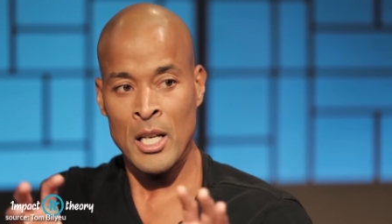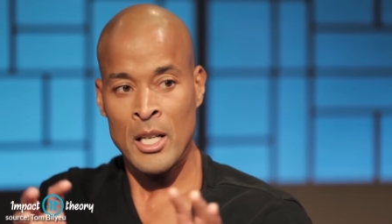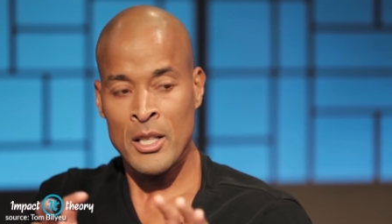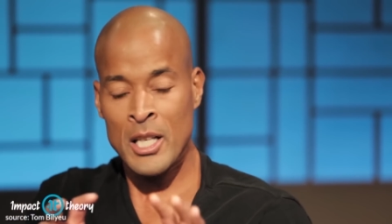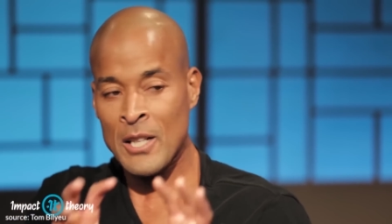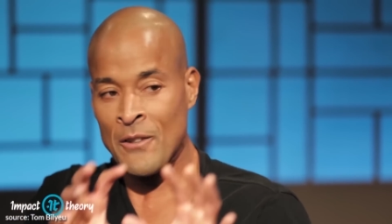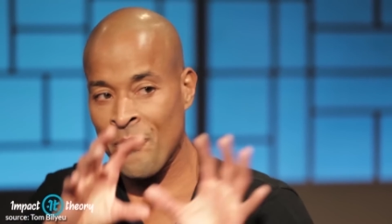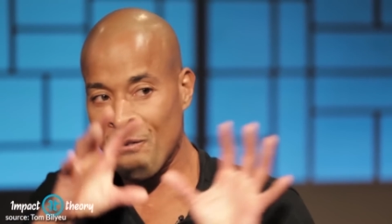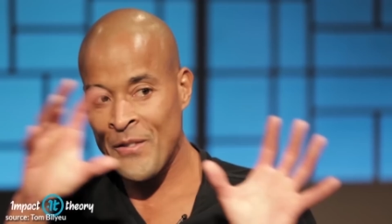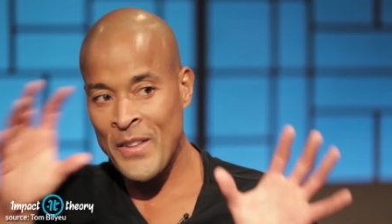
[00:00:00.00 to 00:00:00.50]

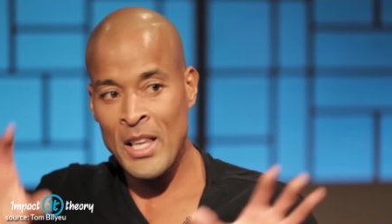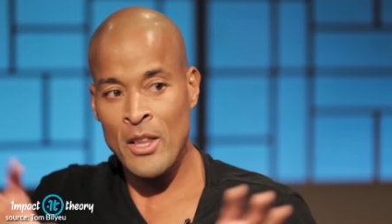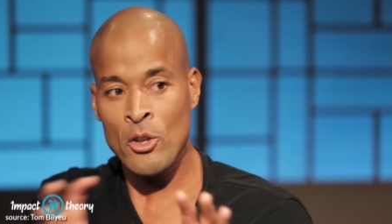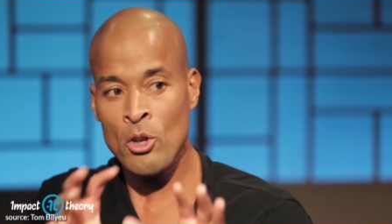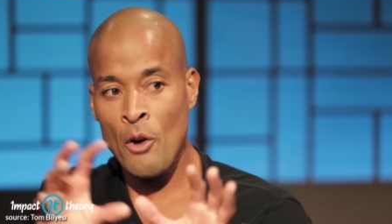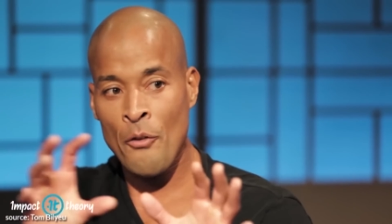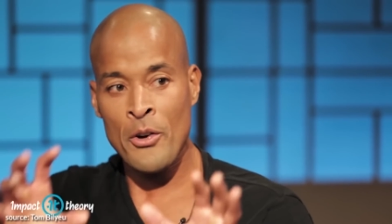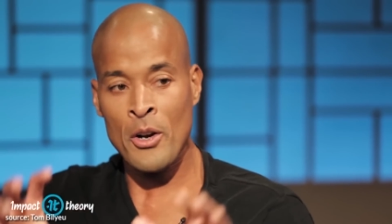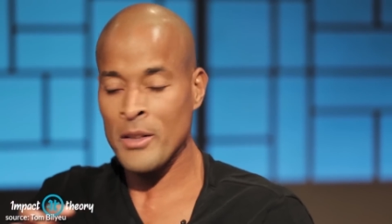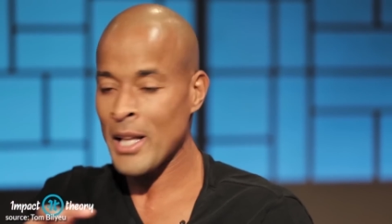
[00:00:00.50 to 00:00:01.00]
This feeling
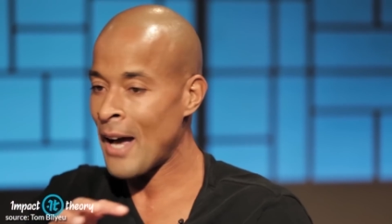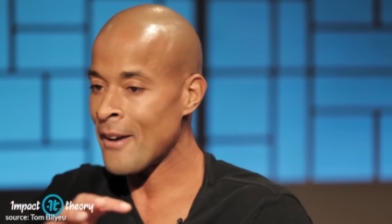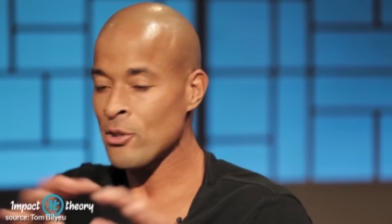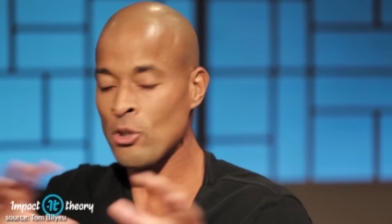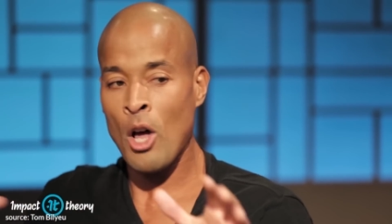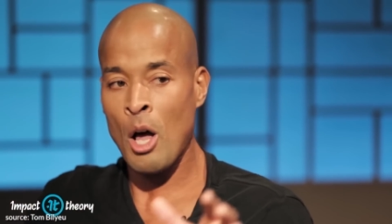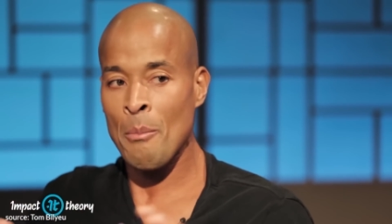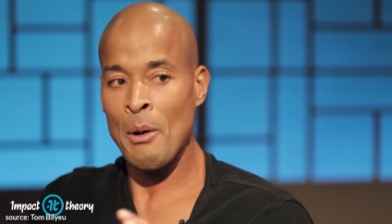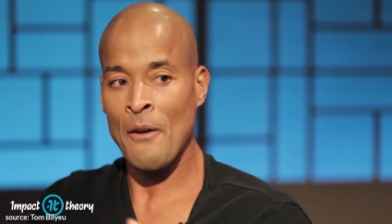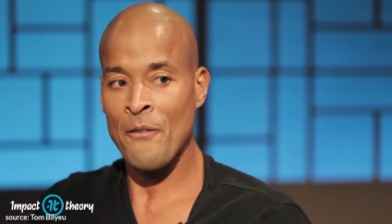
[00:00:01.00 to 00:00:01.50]
over here, life's
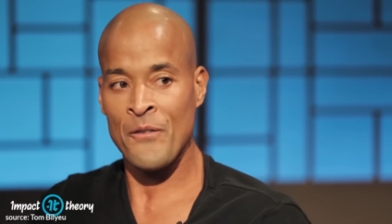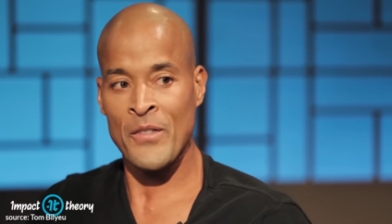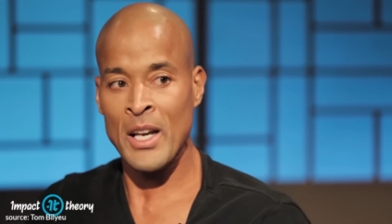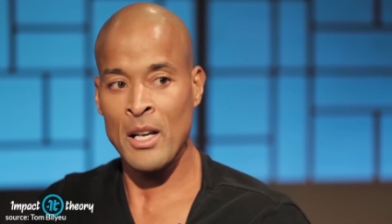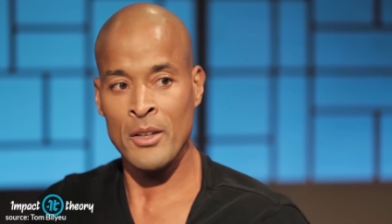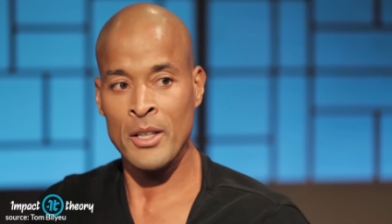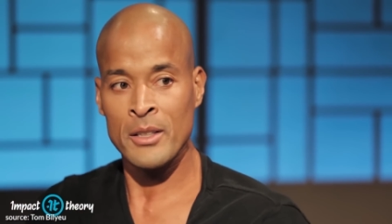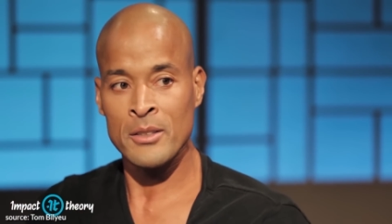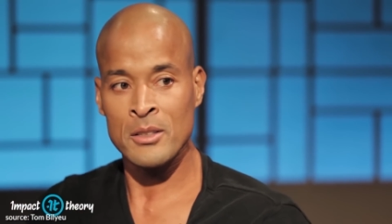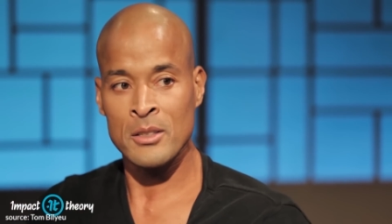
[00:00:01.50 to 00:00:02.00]
all about
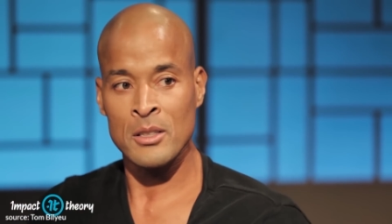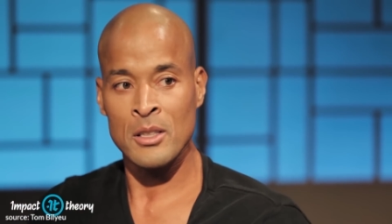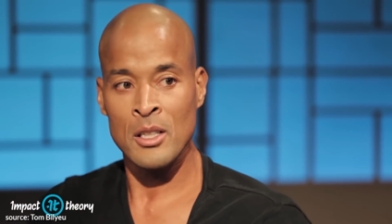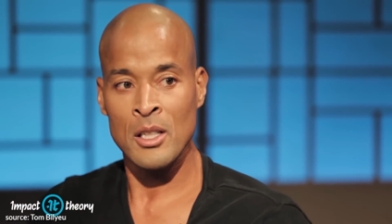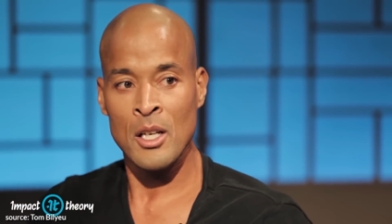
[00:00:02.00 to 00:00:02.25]
feelings.